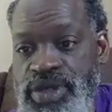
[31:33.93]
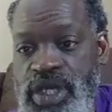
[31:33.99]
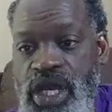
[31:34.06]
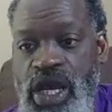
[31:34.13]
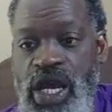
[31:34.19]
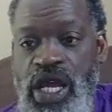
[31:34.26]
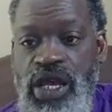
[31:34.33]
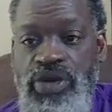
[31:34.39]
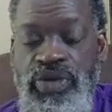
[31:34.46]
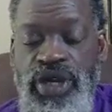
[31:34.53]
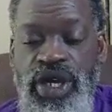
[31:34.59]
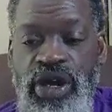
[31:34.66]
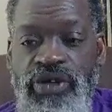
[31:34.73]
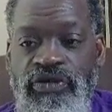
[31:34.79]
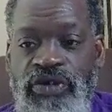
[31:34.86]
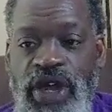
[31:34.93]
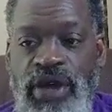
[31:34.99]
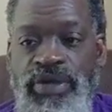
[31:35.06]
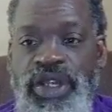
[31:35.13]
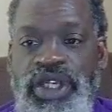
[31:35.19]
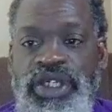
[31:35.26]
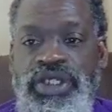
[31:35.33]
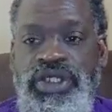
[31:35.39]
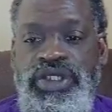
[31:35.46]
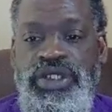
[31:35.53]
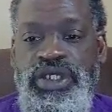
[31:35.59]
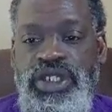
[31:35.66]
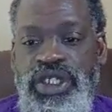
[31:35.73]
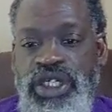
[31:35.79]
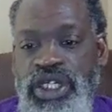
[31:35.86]
All right, here we go, family.
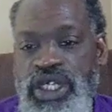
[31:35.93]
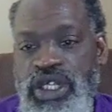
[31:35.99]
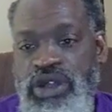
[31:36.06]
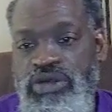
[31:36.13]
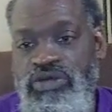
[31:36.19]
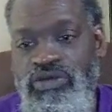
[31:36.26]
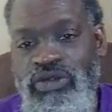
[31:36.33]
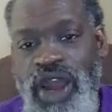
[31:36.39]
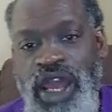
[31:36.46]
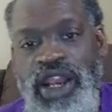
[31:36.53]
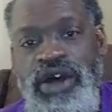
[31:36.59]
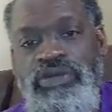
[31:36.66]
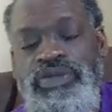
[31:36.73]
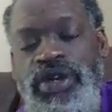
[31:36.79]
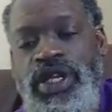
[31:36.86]
Right up